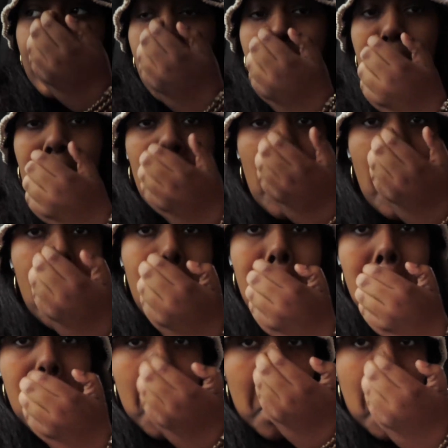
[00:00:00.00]
got
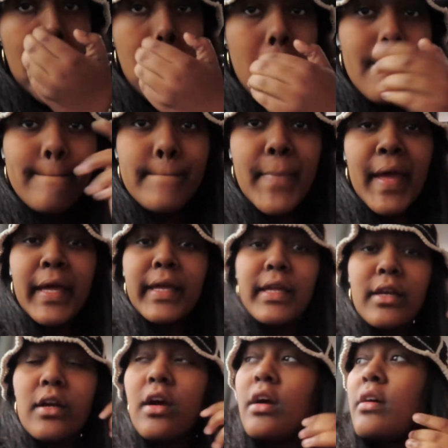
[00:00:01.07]
back in
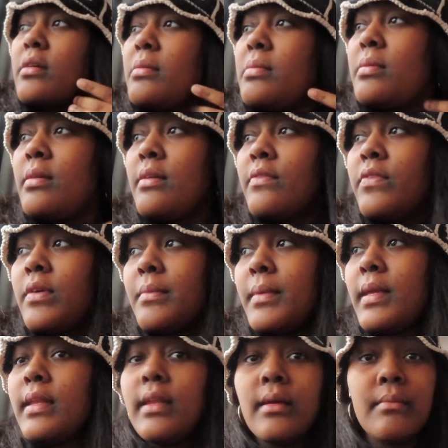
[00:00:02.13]
a car from
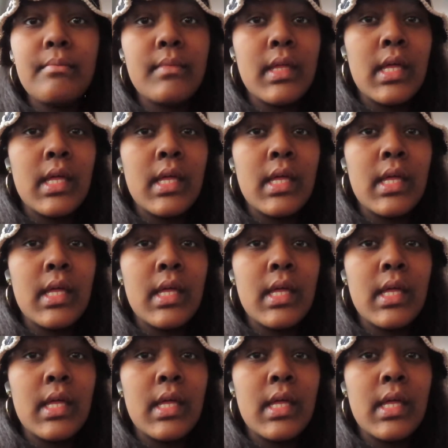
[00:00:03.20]
eating.